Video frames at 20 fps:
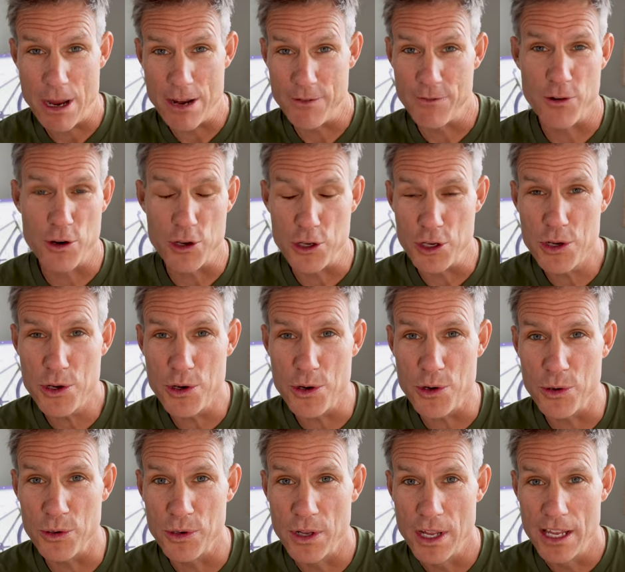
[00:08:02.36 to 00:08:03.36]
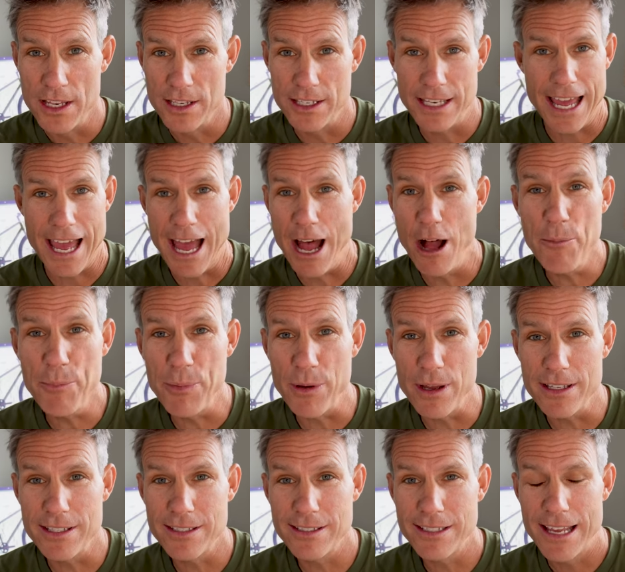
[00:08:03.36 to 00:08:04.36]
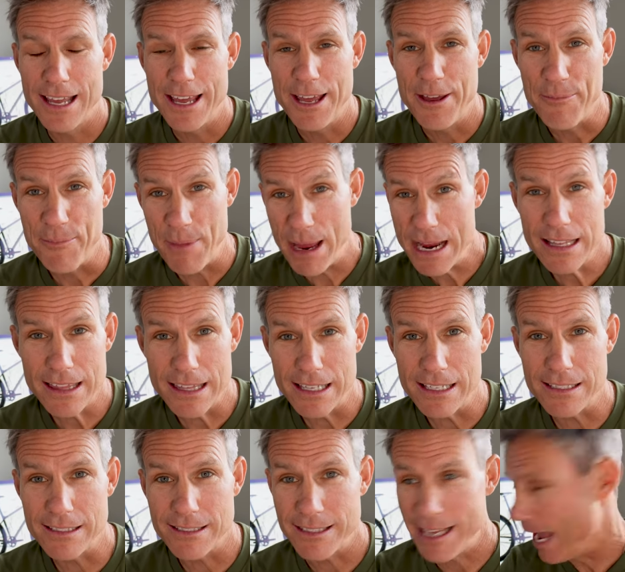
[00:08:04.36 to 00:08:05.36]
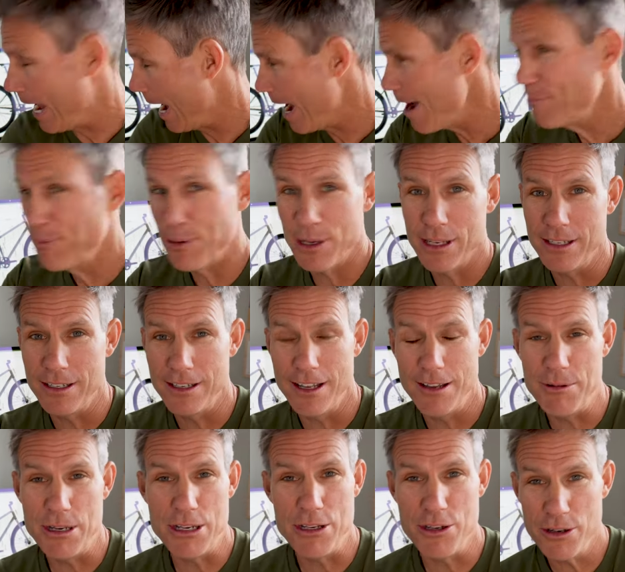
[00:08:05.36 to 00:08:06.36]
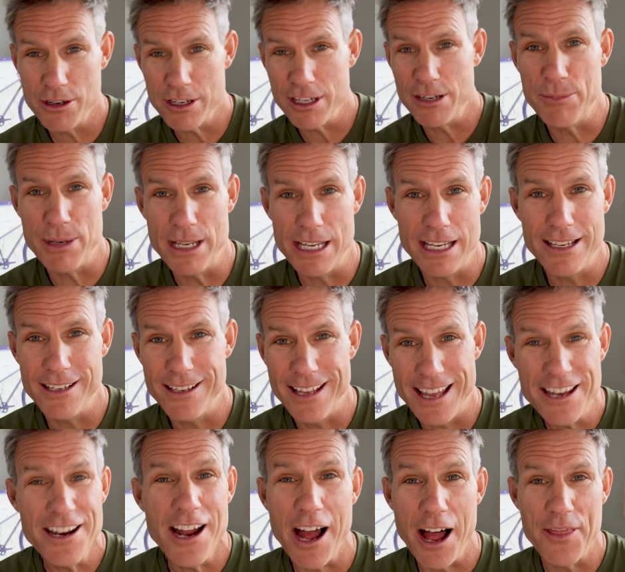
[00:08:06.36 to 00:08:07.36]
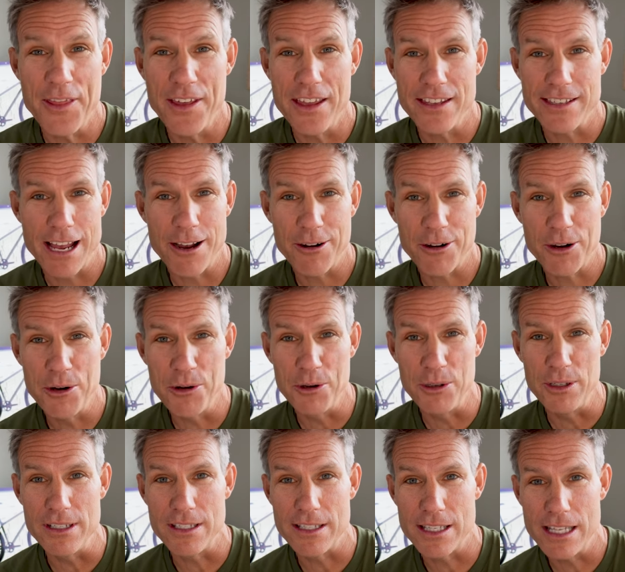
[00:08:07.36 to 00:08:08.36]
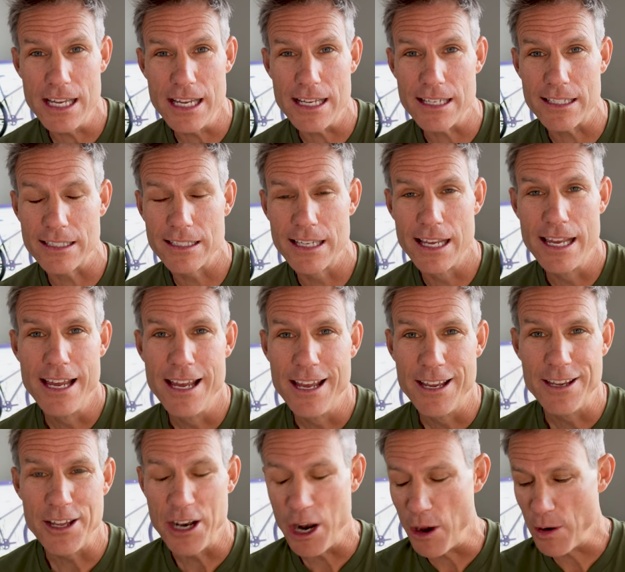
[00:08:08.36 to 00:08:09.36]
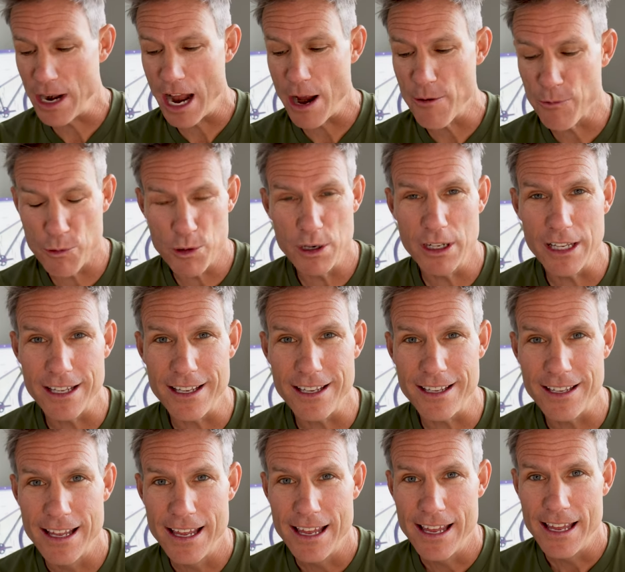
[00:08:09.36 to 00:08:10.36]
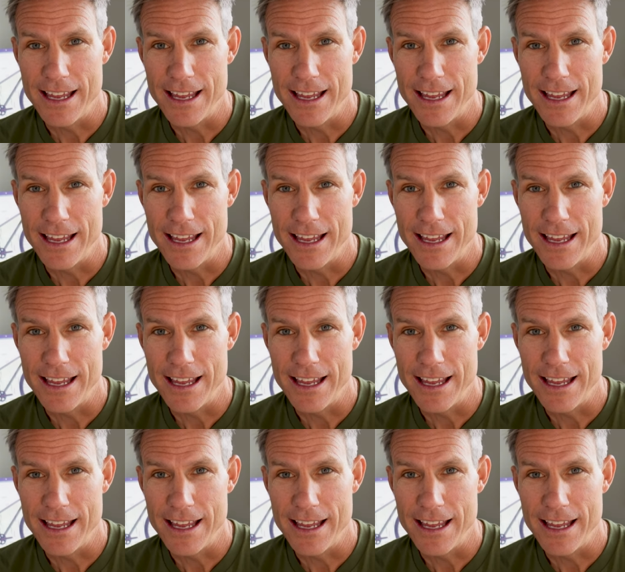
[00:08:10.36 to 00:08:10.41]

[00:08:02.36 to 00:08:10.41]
wait for you to help us make this happen. I mean, you're gonna be in on this. How cool is this? You know, and I really